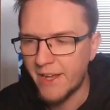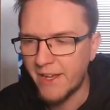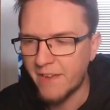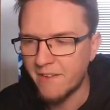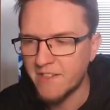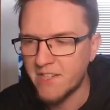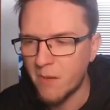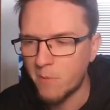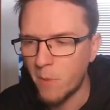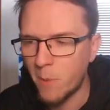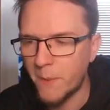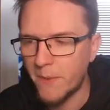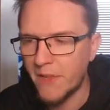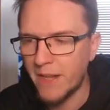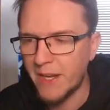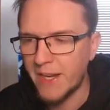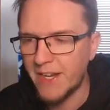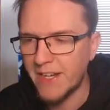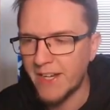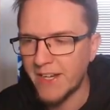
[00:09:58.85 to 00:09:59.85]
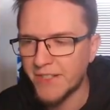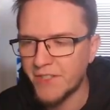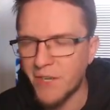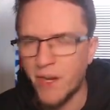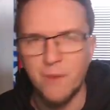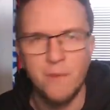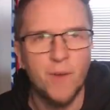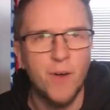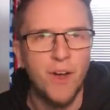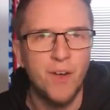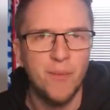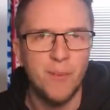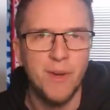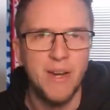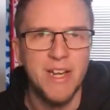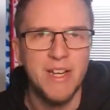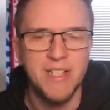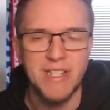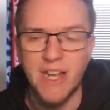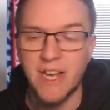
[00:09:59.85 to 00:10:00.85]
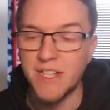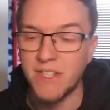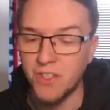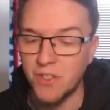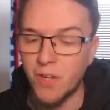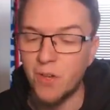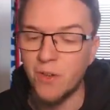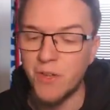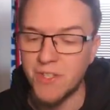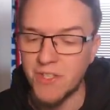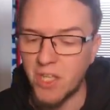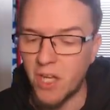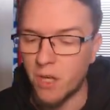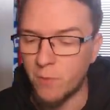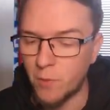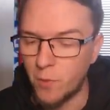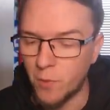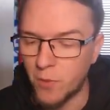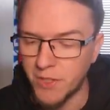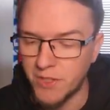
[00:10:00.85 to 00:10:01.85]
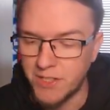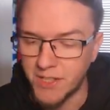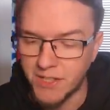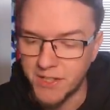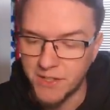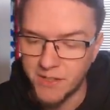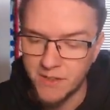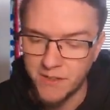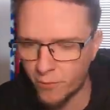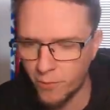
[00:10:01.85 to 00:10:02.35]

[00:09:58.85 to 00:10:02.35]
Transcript: gives Hammarby the lead inside five minutes. That is not the start we wanted.